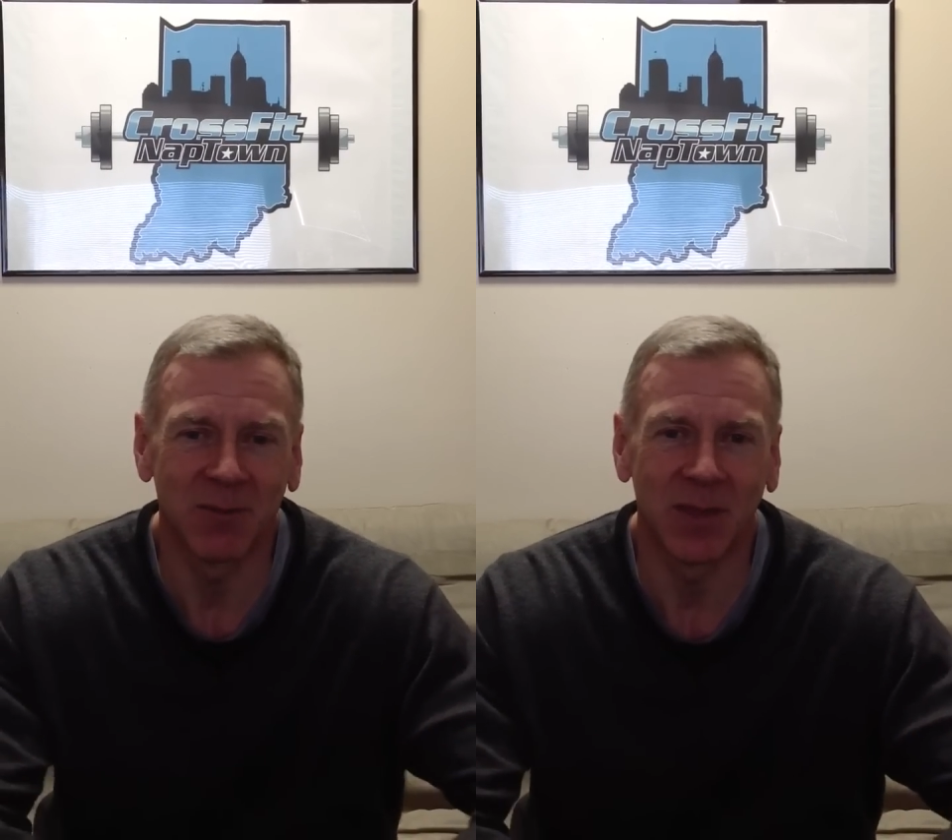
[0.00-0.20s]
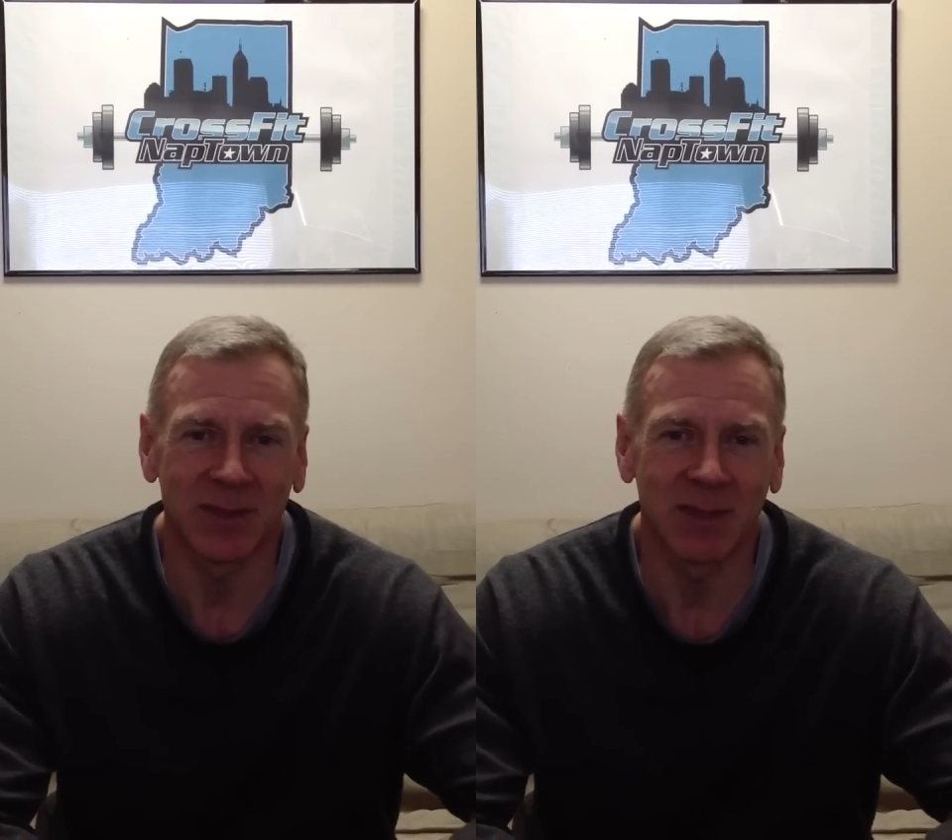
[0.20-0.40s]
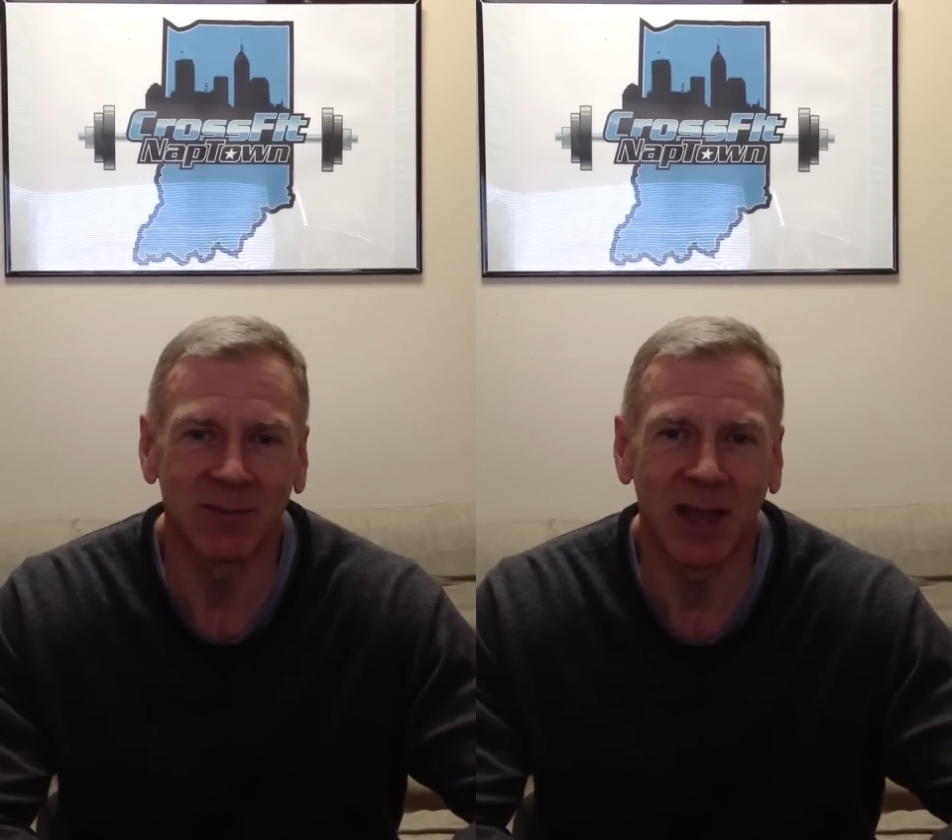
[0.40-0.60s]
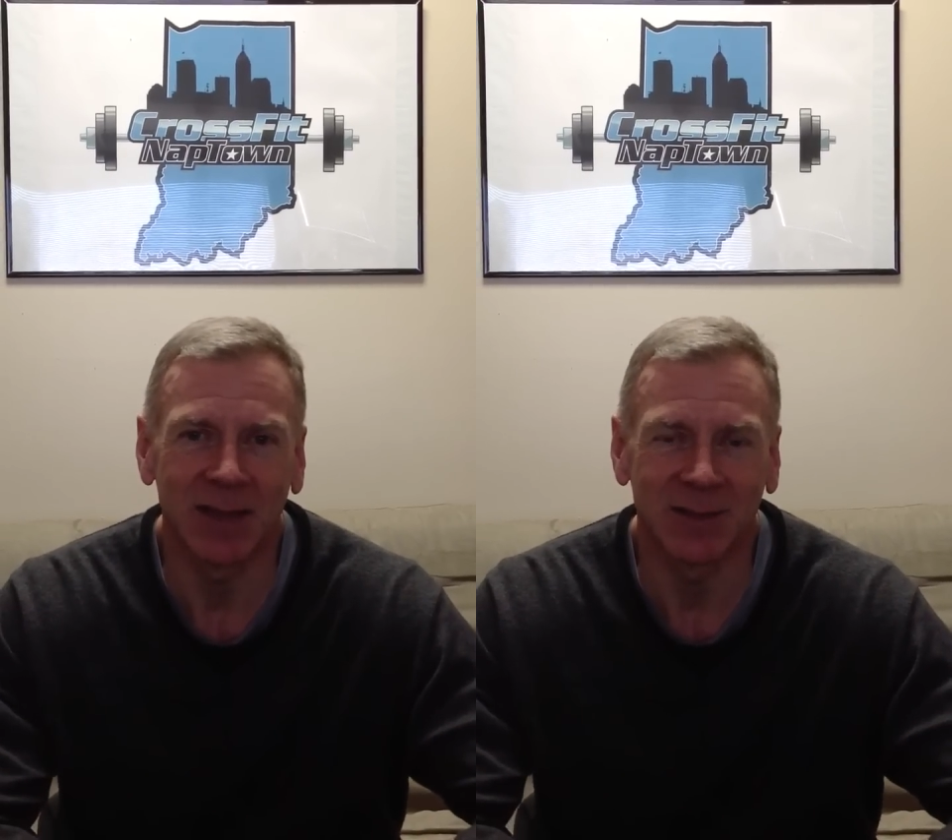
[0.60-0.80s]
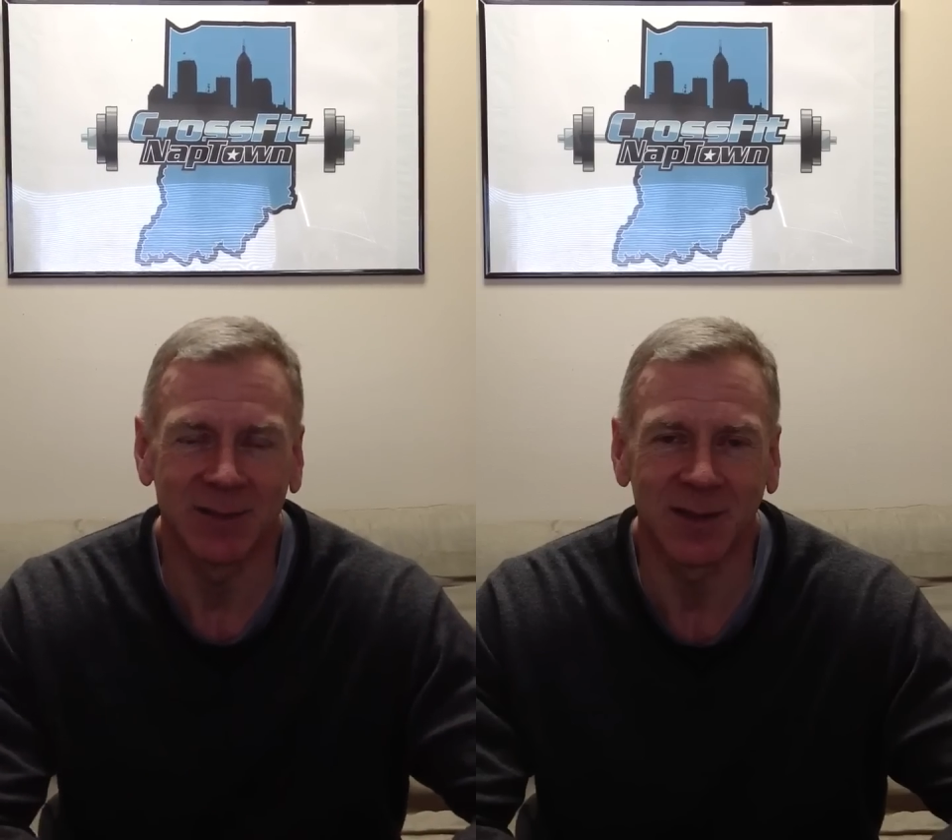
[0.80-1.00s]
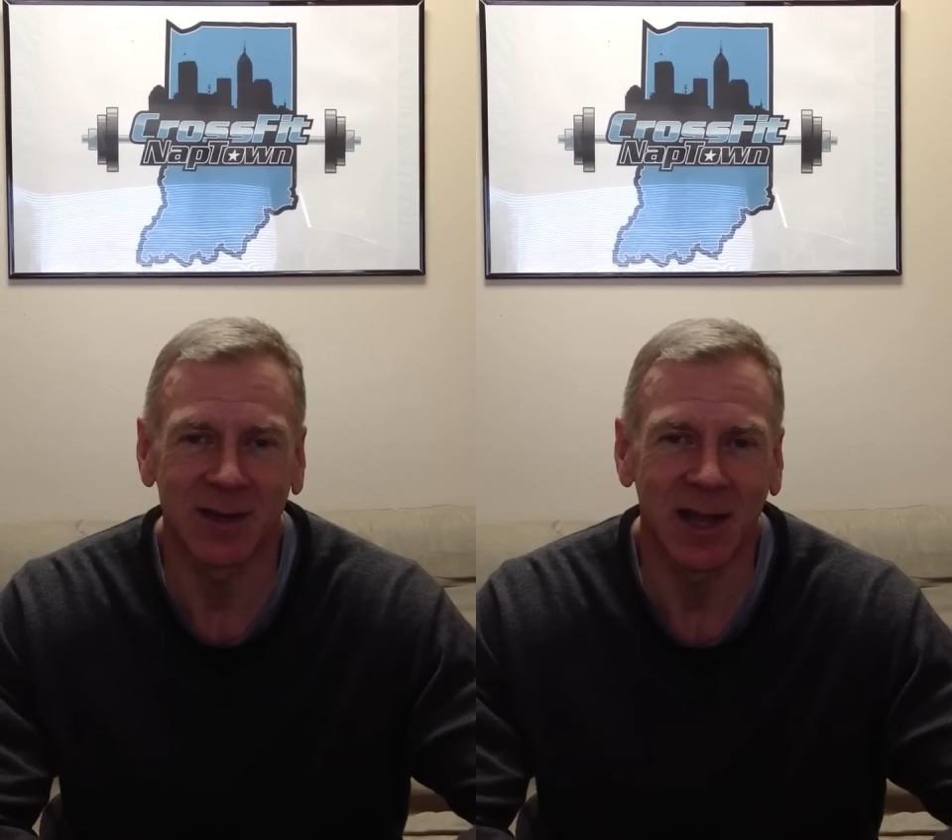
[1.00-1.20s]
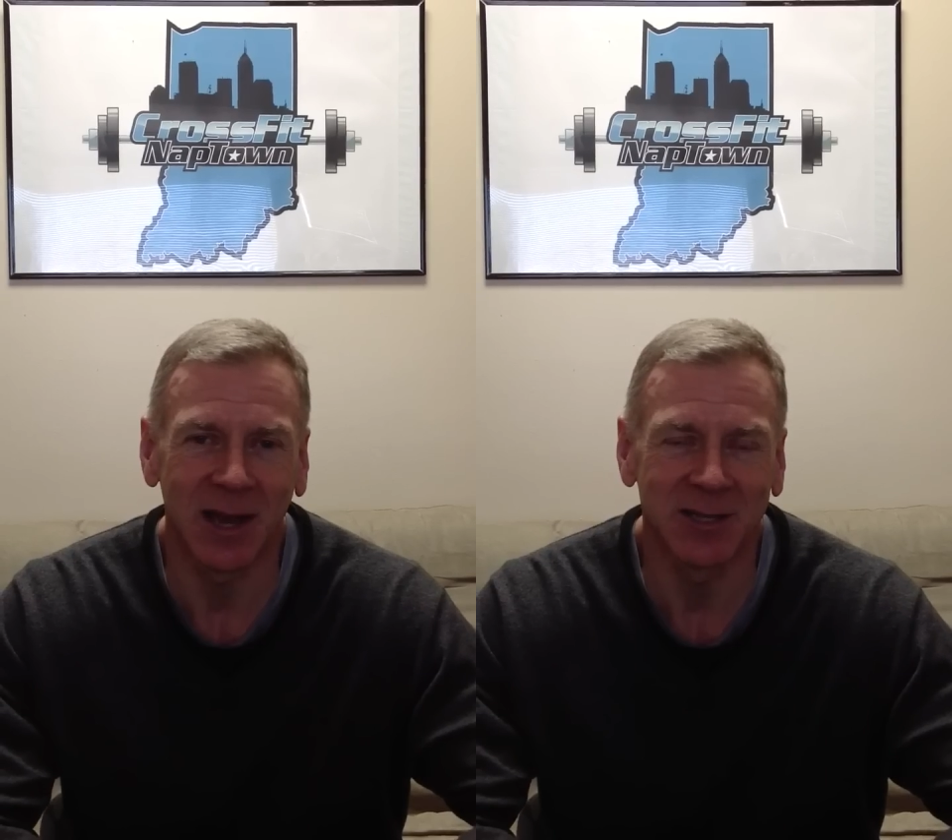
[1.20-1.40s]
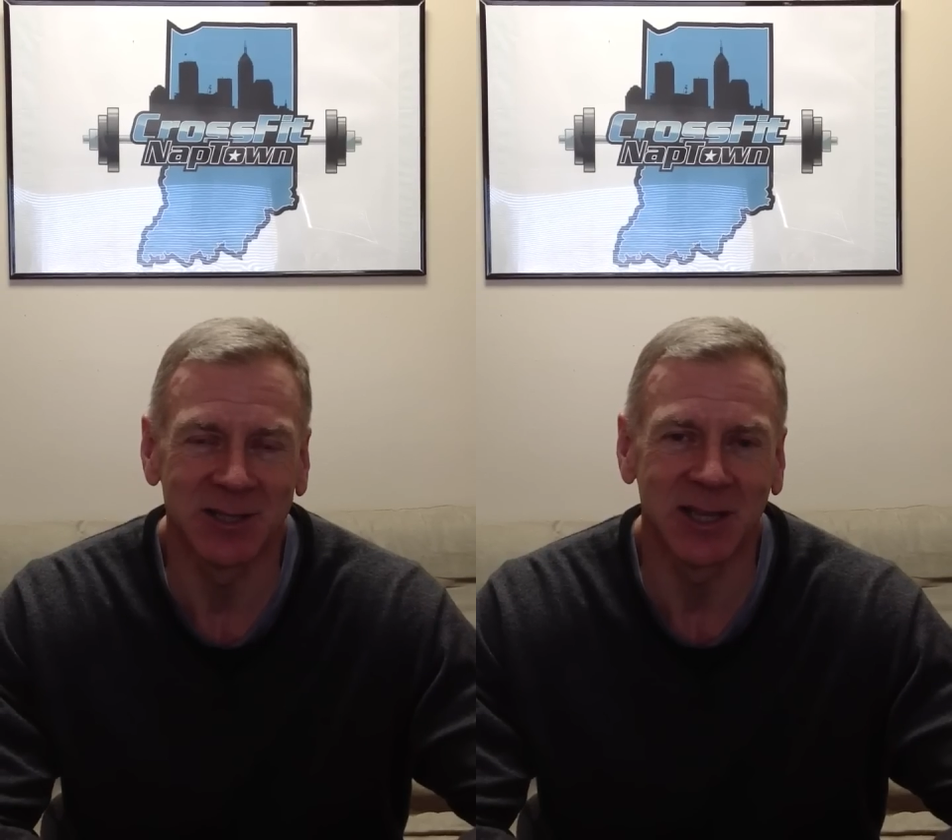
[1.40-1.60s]
that they've got, the
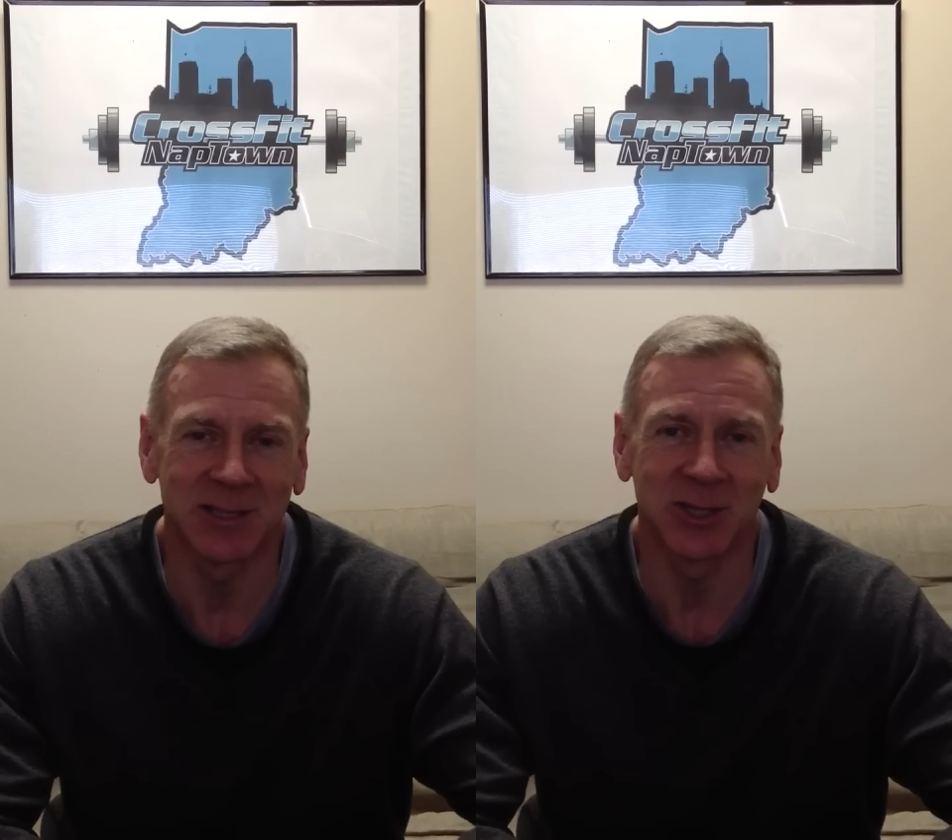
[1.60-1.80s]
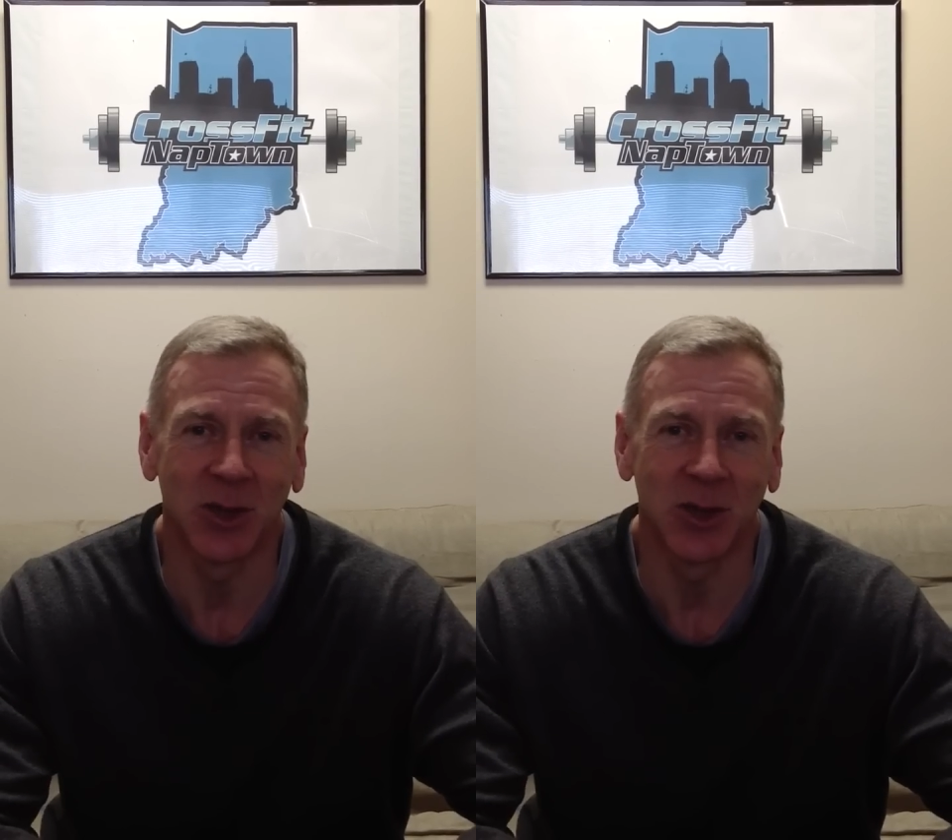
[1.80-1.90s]
technology that you